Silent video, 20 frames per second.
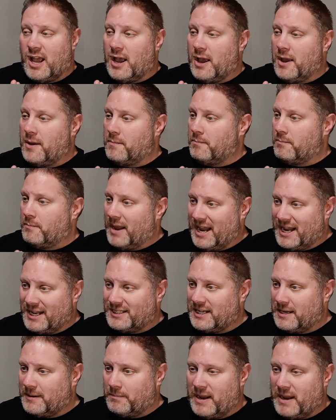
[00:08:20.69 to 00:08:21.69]

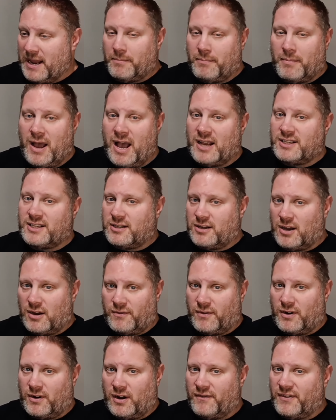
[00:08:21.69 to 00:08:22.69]
amazing beatbox
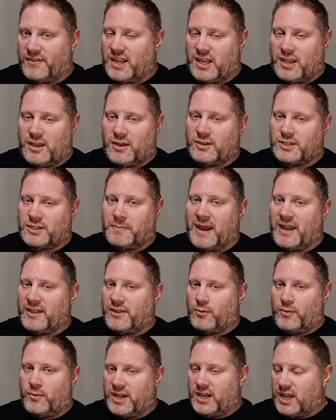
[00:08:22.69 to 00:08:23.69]
cover of The Hills by
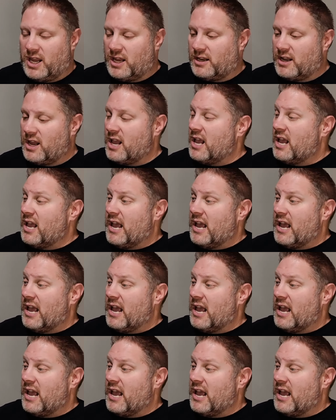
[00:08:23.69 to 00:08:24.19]
The Weeknd.